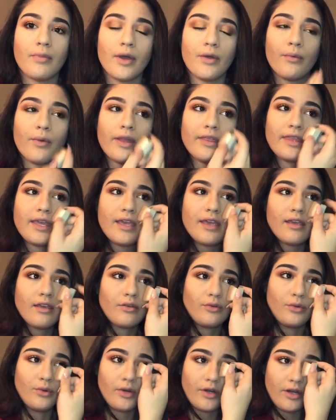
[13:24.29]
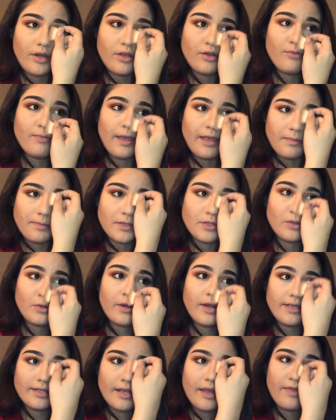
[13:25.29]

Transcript: but when they ignore you, make up stories,